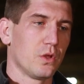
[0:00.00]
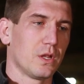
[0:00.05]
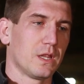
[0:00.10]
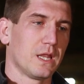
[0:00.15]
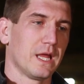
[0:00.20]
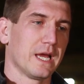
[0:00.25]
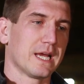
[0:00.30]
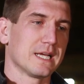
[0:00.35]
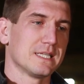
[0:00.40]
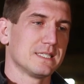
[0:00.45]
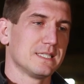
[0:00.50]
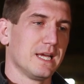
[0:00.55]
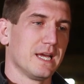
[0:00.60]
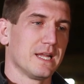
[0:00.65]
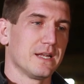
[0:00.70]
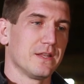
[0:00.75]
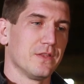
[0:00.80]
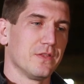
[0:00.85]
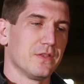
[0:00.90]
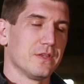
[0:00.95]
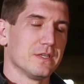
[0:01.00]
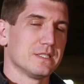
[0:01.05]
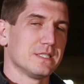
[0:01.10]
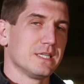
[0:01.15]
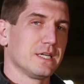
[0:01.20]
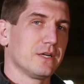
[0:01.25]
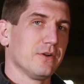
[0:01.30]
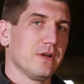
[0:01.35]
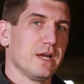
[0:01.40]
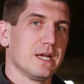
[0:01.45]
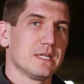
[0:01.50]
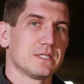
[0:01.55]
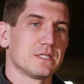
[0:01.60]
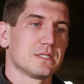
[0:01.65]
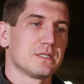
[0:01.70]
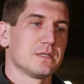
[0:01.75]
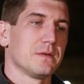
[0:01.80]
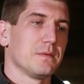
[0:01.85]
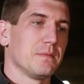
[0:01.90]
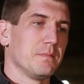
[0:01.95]
like I said, the
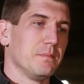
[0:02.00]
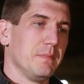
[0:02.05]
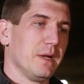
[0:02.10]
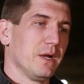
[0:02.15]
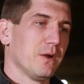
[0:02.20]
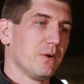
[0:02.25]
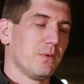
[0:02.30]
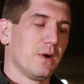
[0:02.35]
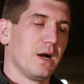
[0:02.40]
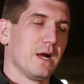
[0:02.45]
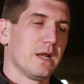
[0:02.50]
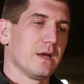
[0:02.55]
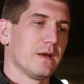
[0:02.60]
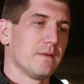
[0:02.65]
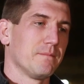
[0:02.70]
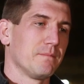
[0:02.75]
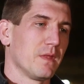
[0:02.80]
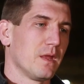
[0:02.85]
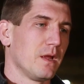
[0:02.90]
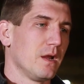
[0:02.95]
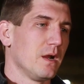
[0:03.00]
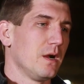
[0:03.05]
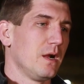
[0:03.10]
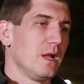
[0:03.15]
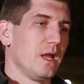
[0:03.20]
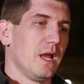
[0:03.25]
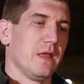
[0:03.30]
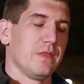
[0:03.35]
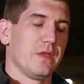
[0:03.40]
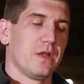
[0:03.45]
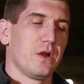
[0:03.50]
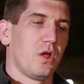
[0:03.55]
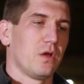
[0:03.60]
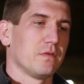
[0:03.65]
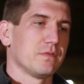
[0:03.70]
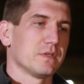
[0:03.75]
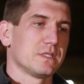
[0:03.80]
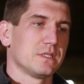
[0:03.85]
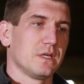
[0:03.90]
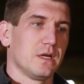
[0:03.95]
cigarettes, marijuana, and then all
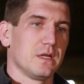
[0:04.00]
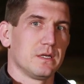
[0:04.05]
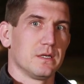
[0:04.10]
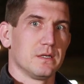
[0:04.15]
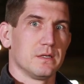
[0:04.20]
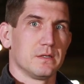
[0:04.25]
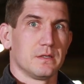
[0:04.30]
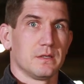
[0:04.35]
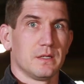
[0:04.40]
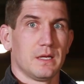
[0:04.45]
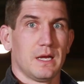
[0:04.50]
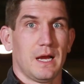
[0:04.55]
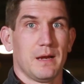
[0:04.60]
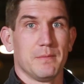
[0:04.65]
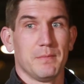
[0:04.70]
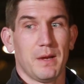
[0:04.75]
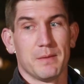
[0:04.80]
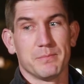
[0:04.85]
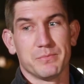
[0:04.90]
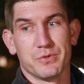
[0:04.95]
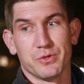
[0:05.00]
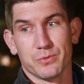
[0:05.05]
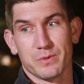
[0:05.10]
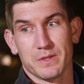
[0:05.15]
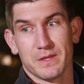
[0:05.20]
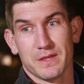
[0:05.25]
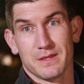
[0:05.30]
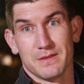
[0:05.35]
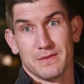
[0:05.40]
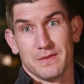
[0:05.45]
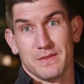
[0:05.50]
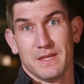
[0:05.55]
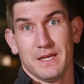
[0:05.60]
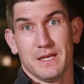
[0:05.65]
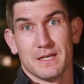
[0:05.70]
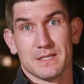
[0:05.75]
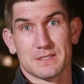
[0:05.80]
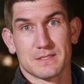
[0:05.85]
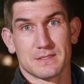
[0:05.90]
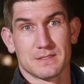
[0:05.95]
of a sudden I'm doing
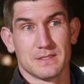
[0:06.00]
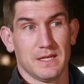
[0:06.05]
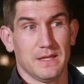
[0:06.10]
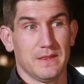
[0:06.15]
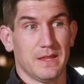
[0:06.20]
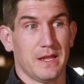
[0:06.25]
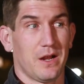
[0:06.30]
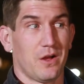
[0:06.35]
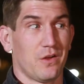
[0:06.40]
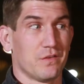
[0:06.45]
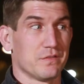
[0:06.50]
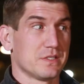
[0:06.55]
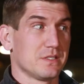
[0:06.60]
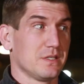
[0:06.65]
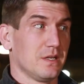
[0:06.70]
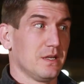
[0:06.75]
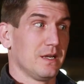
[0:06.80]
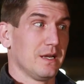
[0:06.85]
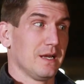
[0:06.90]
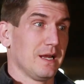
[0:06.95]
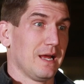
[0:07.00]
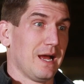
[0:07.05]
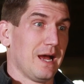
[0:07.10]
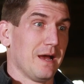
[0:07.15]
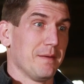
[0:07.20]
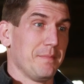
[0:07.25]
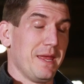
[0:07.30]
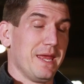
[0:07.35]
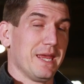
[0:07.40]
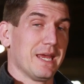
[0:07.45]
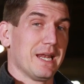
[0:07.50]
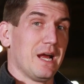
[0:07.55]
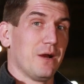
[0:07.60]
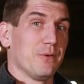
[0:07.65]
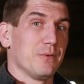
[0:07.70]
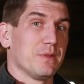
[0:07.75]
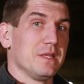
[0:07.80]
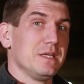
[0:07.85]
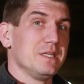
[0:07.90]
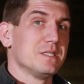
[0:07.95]
this, and then all of a sudden I'm hanging
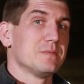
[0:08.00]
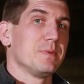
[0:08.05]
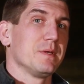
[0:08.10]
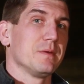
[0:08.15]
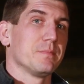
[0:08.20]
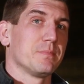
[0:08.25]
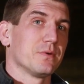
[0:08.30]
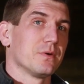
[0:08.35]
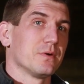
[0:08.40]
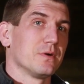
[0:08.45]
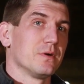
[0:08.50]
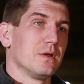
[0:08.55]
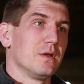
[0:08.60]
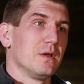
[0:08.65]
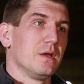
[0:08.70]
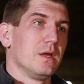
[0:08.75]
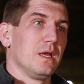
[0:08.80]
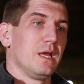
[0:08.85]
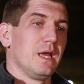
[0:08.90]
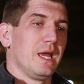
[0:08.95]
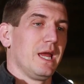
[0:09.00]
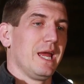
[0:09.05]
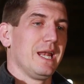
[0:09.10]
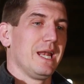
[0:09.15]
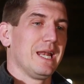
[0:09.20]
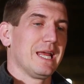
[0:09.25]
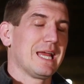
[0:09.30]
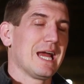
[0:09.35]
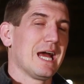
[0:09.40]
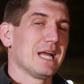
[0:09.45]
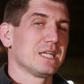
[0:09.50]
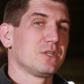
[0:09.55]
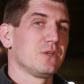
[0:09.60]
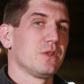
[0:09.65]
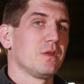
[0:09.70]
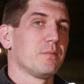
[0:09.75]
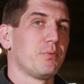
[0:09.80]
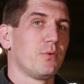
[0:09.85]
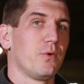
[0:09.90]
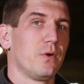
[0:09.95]
out with these people. And it got to
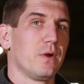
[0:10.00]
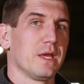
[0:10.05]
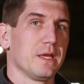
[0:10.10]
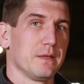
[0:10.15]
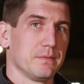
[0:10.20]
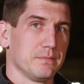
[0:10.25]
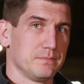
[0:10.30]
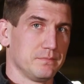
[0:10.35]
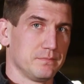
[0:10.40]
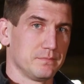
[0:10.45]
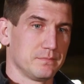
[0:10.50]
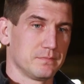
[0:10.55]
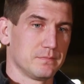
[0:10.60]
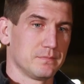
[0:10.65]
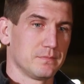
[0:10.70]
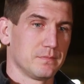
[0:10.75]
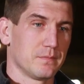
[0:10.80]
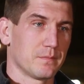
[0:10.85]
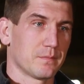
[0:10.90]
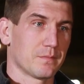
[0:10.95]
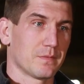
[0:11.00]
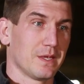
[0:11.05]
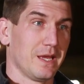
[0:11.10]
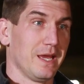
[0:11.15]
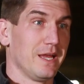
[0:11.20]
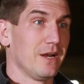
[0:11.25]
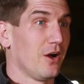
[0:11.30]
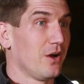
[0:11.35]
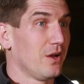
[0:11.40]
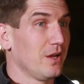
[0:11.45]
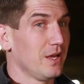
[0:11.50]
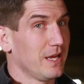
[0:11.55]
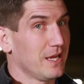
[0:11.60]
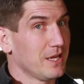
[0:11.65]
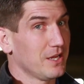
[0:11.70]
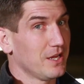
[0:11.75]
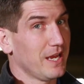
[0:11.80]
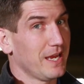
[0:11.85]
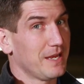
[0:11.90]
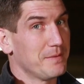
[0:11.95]
the point,
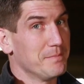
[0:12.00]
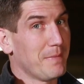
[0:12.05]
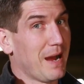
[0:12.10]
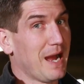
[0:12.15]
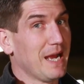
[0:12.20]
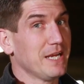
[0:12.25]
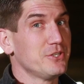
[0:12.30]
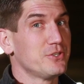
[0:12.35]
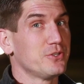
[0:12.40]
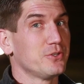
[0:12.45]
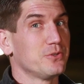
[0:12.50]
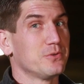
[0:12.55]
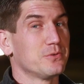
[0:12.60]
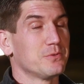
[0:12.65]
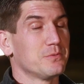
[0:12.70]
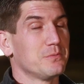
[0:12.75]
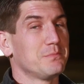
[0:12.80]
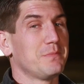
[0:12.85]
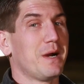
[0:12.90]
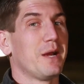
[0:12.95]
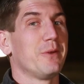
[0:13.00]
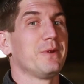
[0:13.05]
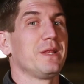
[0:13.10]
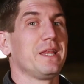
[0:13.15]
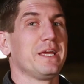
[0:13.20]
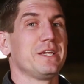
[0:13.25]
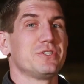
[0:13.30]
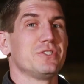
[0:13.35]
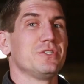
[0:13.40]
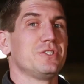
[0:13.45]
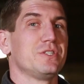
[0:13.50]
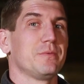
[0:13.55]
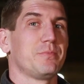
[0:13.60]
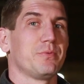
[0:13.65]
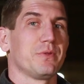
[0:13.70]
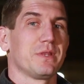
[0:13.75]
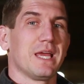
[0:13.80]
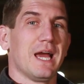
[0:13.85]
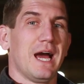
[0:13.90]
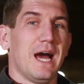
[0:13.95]
and mind you, my relationship
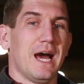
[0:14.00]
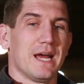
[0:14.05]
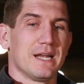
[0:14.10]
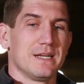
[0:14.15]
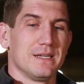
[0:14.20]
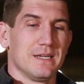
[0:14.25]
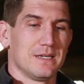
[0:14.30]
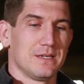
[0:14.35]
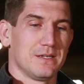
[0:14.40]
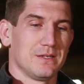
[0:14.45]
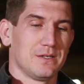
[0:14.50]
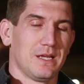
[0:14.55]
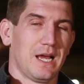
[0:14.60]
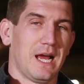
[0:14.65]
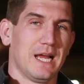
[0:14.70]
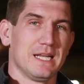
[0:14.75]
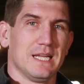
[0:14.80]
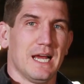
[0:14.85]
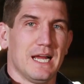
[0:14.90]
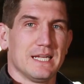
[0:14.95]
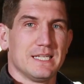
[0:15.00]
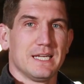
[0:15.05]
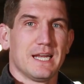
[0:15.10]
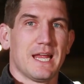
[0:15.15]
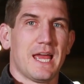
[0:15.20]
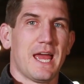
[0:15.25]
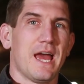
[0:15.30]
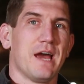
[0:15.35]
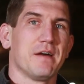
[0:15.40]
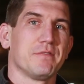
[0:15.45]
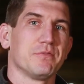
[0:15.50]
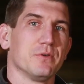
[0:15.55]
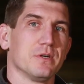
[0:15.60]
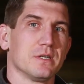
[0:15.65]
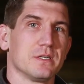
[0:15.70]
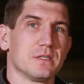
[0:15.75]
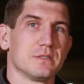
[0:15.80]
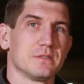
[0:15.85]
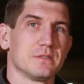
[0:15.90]
with God, I didn't have one.